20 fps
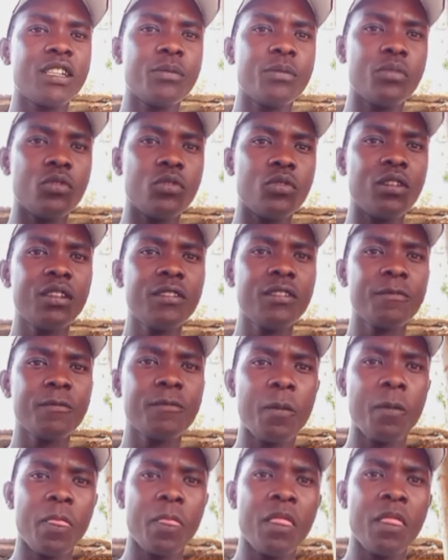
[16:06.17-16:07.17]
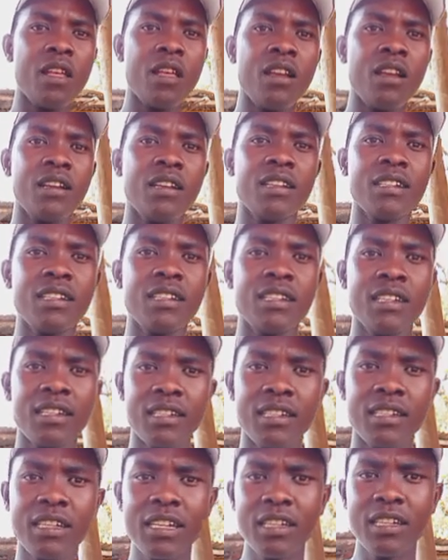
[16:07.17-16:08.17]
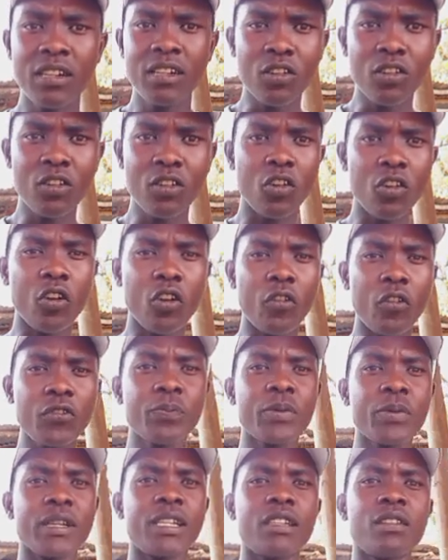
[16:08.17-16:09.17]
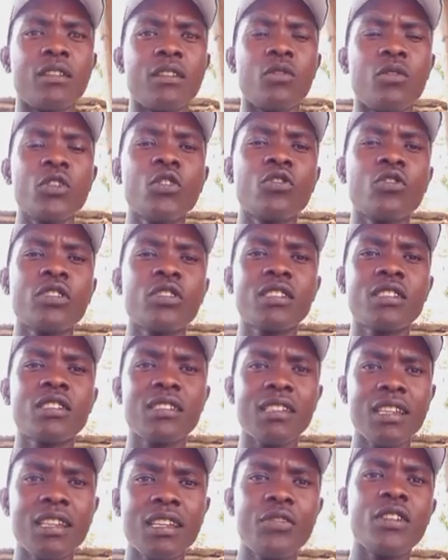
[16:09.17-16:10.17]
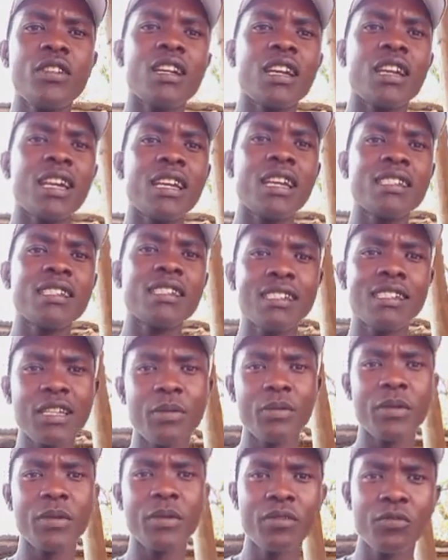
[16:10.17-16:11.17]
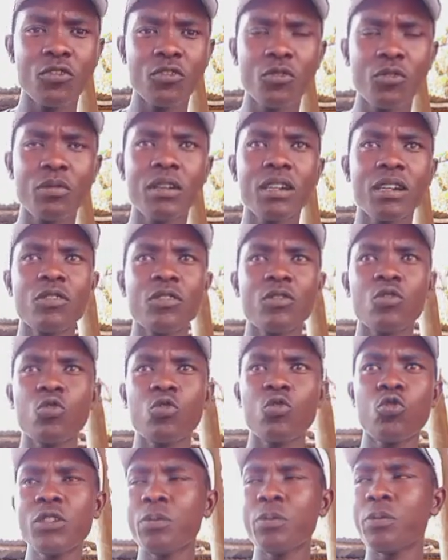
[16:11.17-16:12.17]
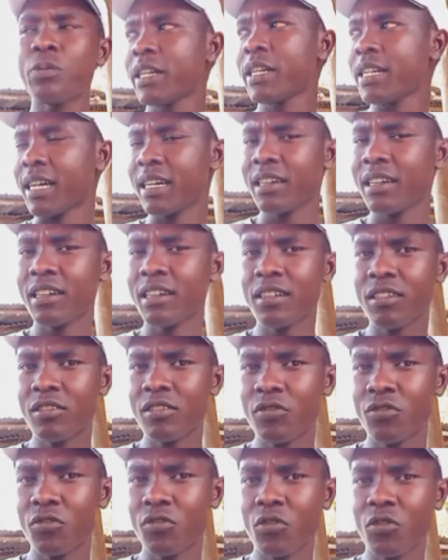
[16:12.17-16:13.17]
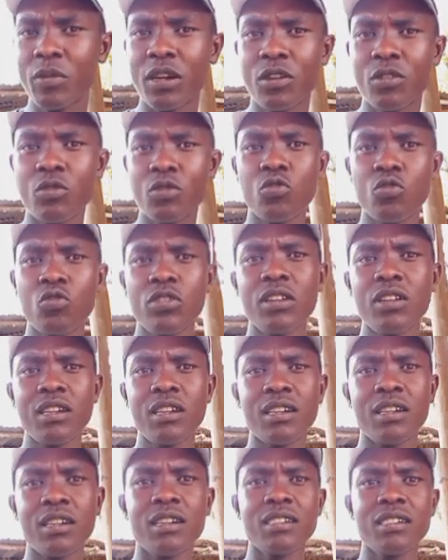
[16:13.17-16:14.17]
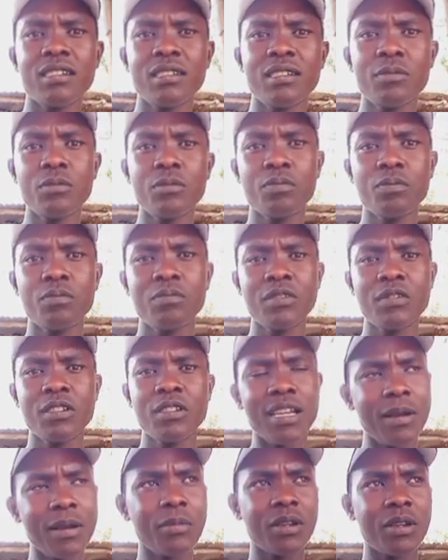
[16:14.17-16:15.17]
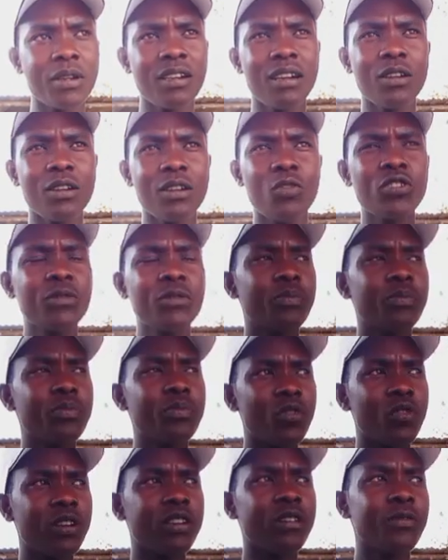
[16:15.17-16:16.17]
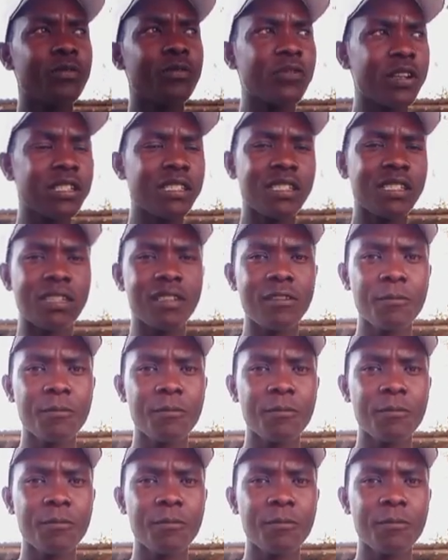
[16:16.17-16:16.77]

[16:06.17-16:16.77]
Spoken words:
bull. That offspring, when you give it again semen from a good breeder, from a good semen, a good bull Frisian,